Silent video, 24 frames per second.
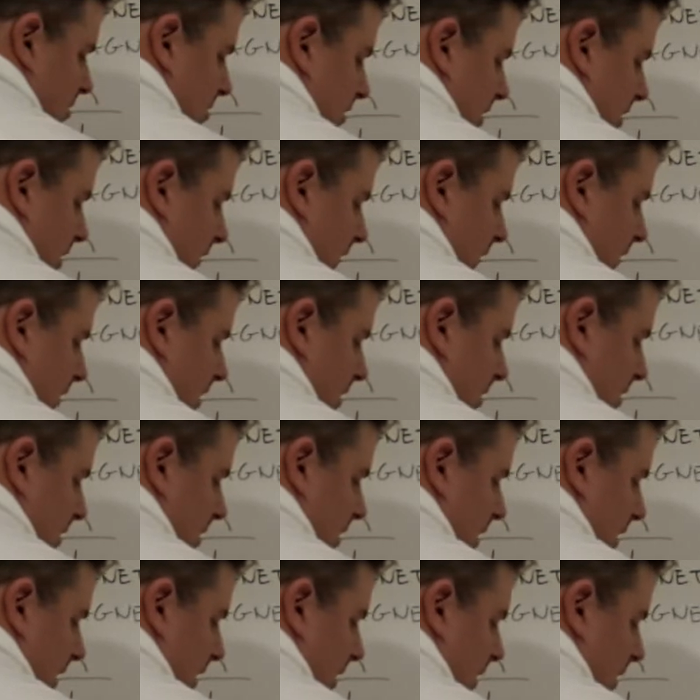So now I've got
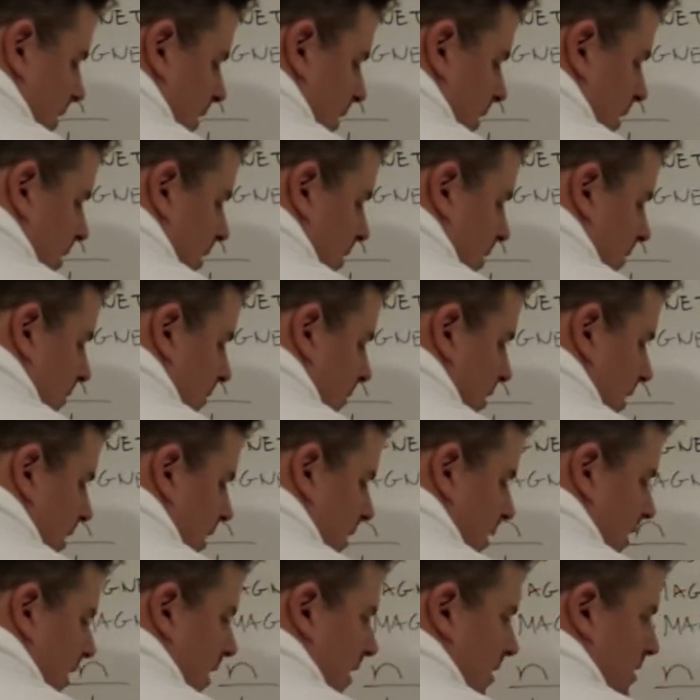D, P,
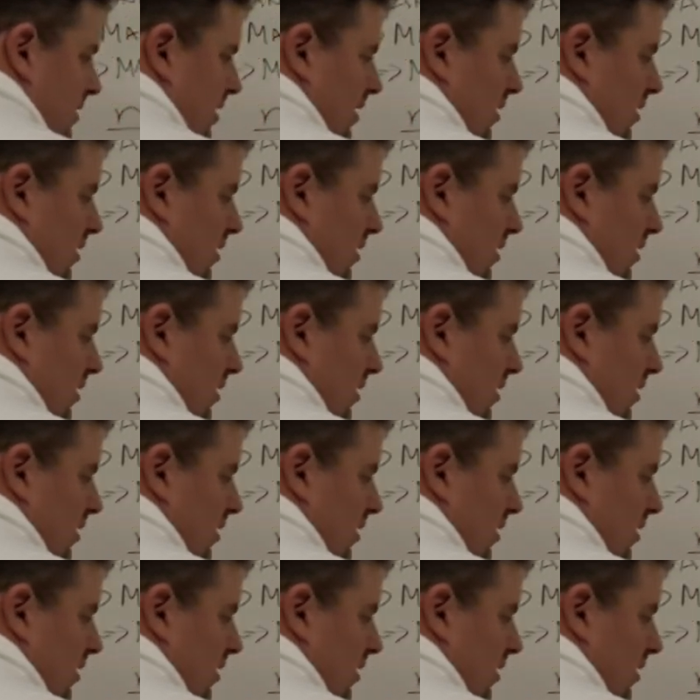and S.